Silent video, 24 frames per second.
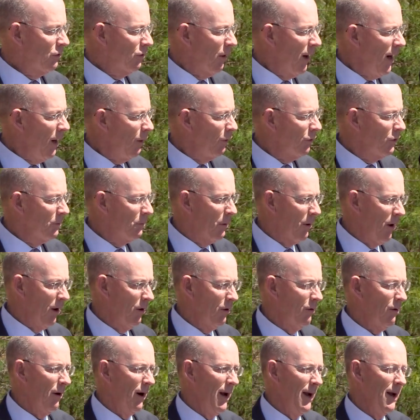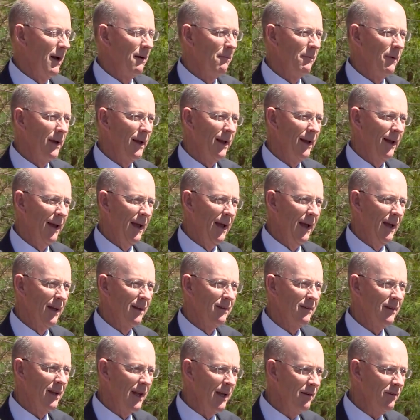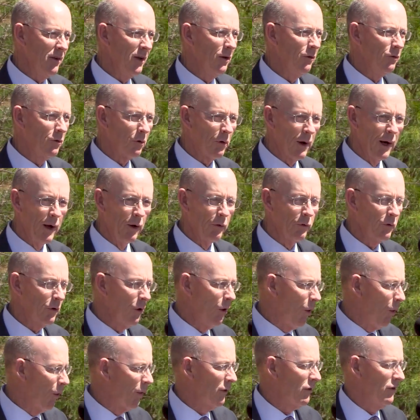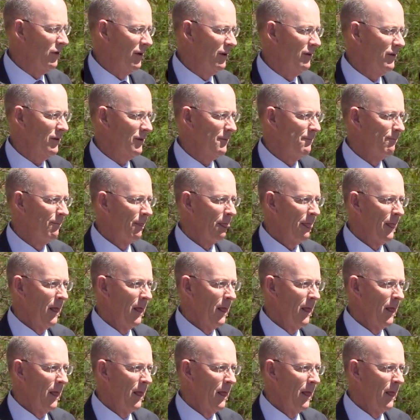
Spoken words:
trails program and teaching trails courses.